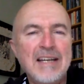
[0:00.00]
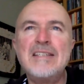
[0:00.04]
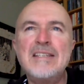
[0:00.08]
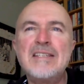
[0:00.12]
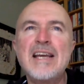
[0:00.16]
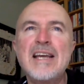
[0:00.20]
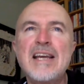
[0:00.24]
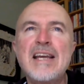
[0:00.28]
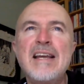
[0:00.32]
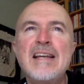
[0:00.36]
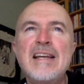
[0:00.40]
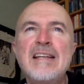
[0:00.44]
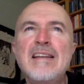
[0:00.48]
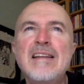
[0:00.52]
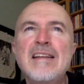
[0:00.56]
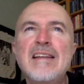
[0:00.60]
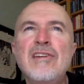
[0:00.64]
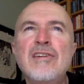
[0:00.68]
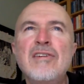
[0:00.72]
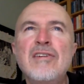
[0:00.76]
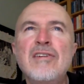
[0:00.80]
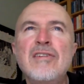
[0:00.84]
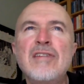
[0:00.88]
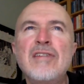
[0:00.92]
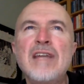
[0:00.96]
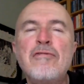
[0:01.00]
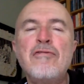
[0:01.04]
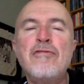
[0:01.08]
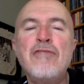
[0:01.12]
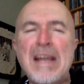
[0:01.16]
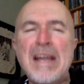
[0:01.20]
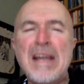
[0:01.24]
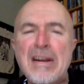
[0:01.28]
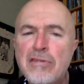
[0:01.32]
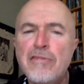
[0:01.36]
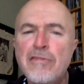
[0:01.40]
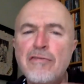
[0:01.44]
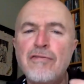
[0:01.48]
That
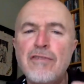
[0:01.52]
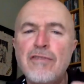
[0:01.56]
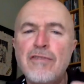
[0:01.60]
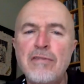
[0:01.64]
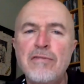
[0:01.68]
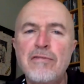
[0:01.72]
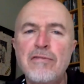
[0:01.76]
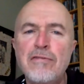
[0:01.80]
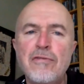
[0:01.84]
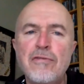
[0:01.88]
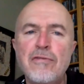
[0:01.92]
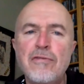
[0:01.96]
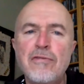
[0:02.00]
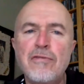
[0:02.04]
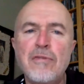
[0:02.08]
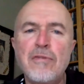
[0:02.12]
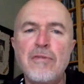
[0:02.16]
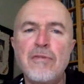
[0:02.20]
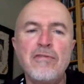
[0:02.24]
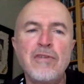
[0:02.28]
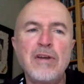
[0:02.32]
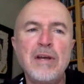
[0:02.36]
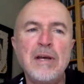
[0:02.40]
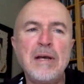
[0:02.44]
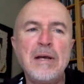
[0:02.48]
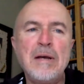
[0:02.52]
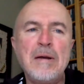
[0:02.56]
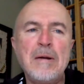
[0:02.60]
fear of